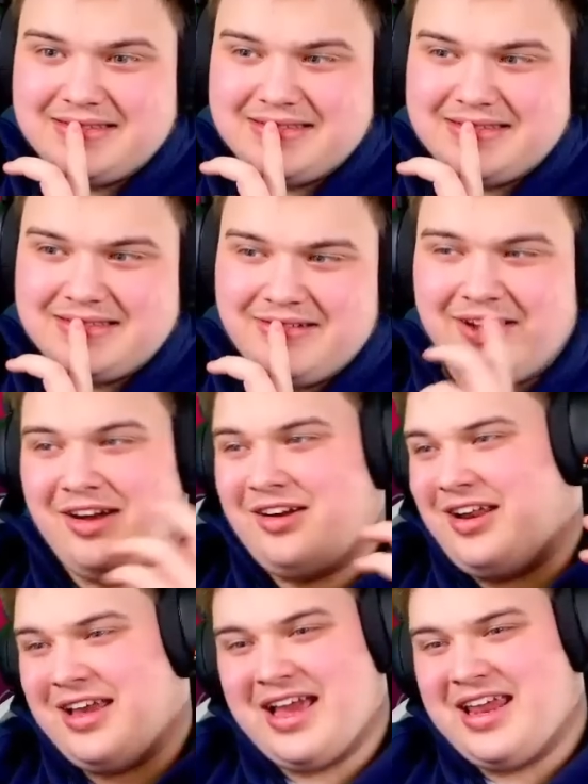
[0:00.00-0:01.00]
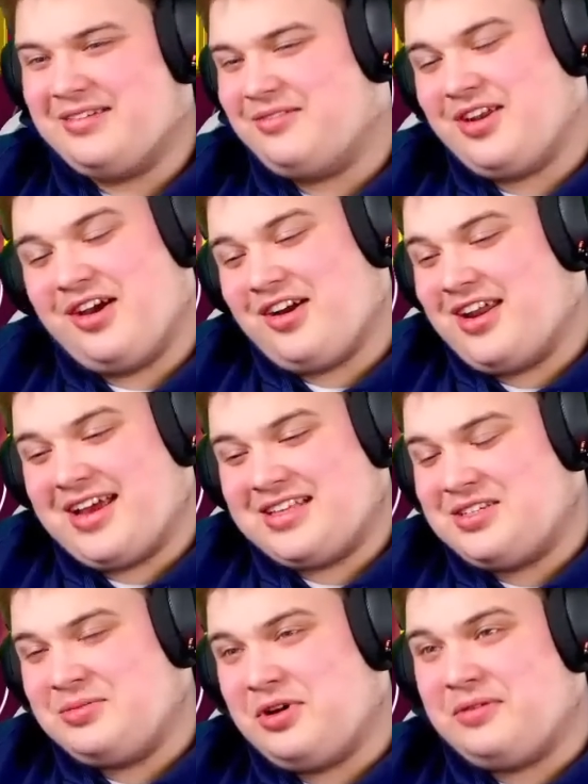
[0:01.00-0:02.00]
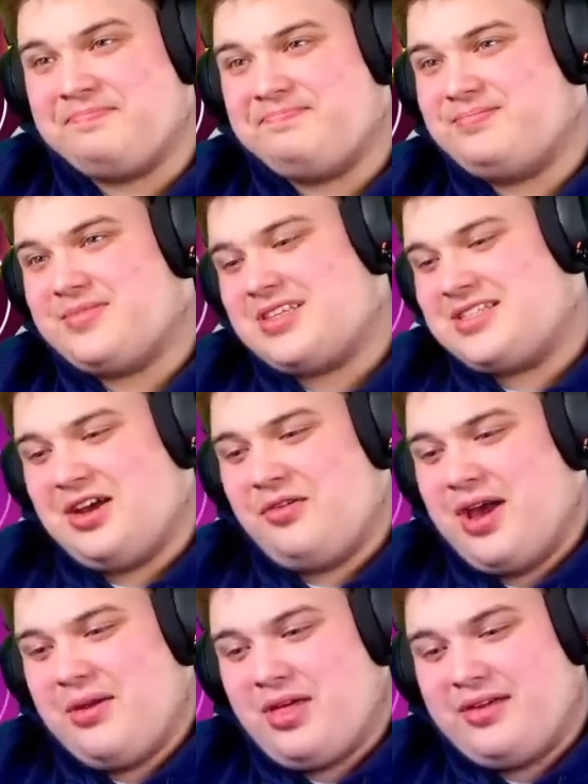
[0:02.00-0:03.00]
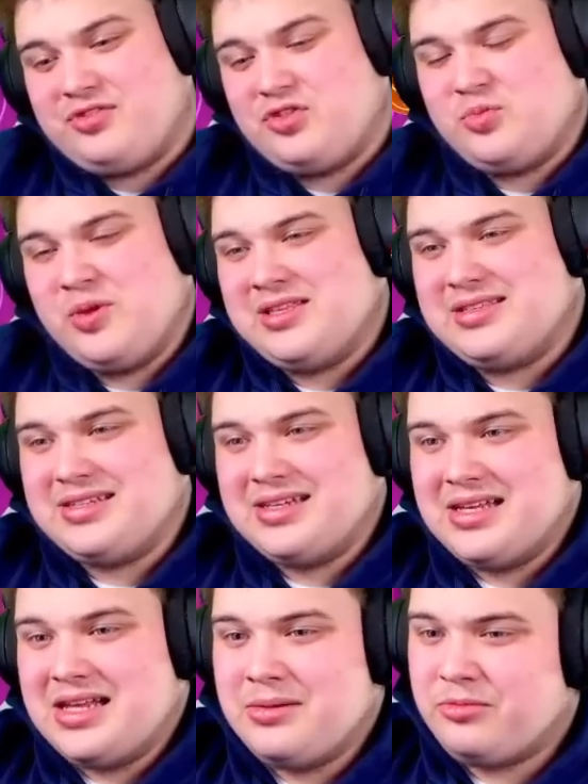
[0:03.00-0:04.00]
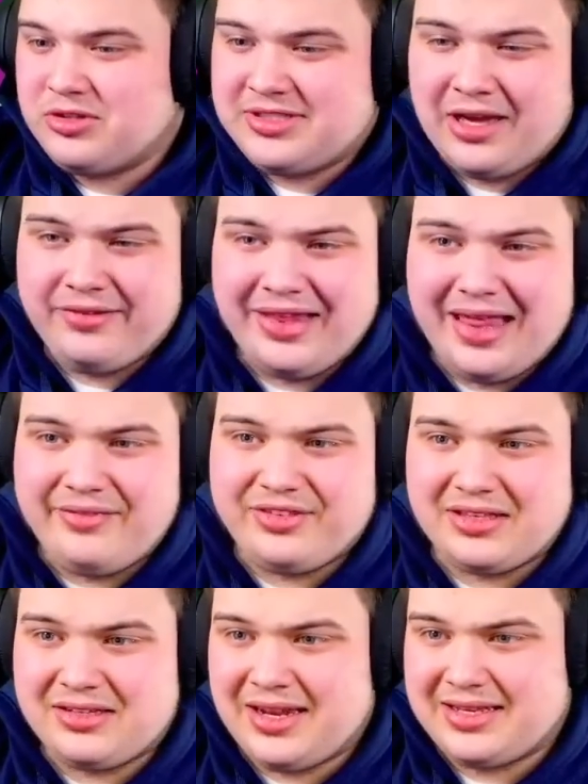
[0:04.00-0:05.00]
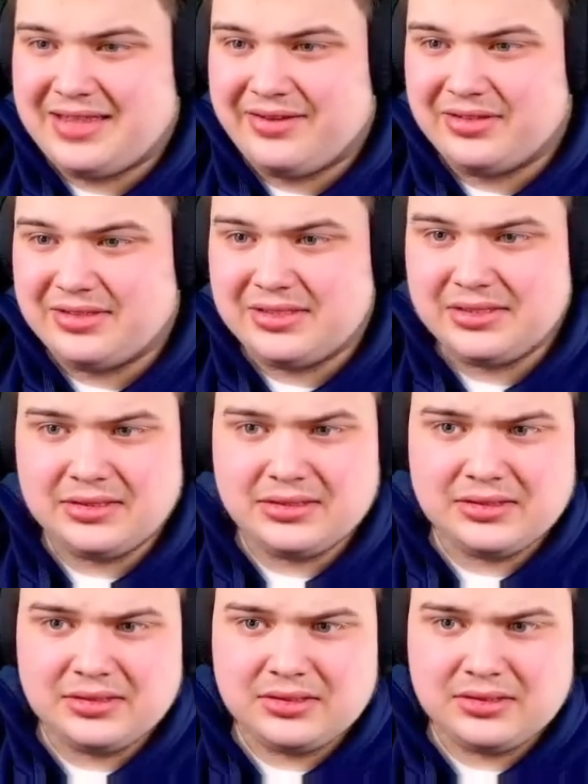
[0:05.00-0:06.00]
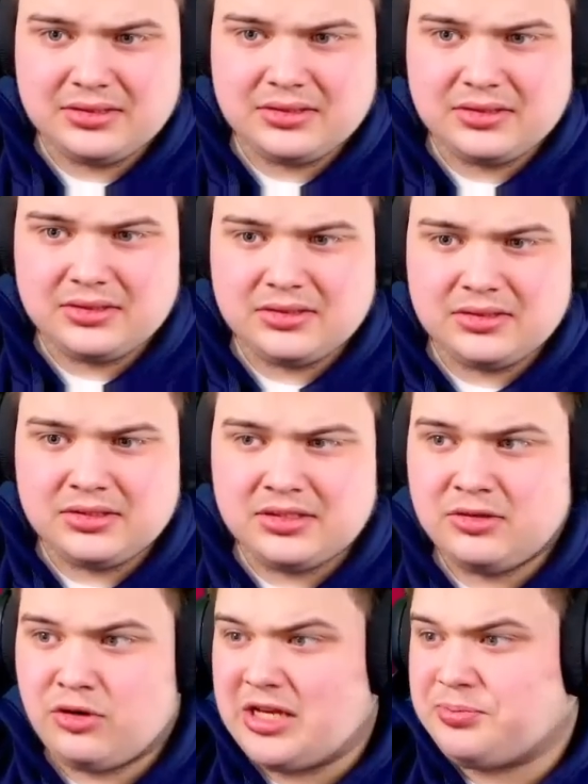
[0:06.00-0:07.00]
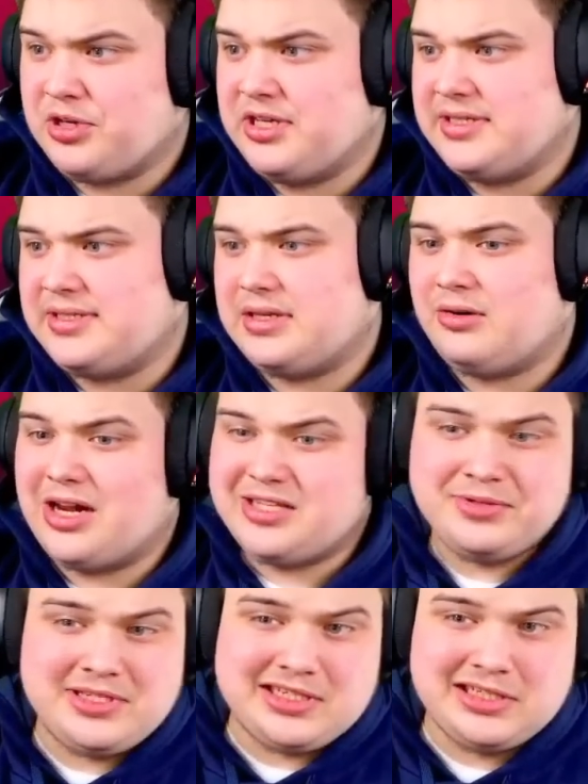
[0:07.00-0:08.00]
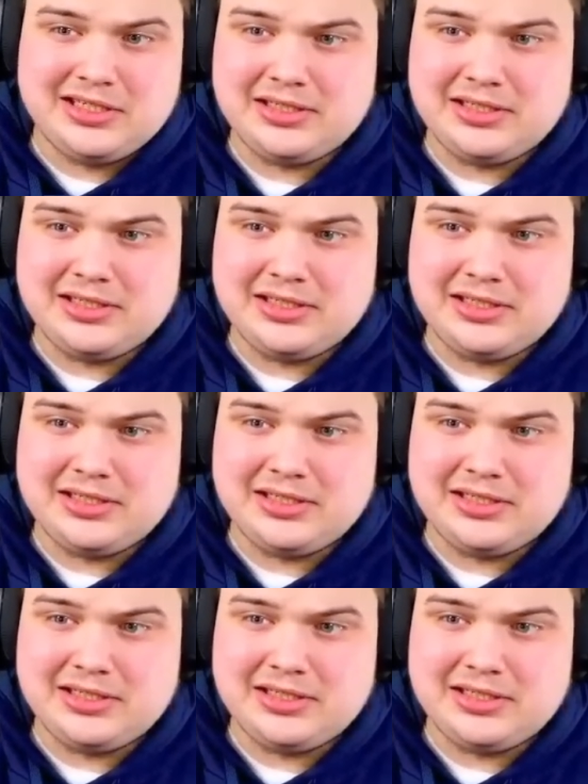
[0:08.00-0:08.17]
We're not going to get it. We're not going to get two more. There's no way. We have two spins. But stay on the left and connect sevens. Raspberries. Raspberries are good.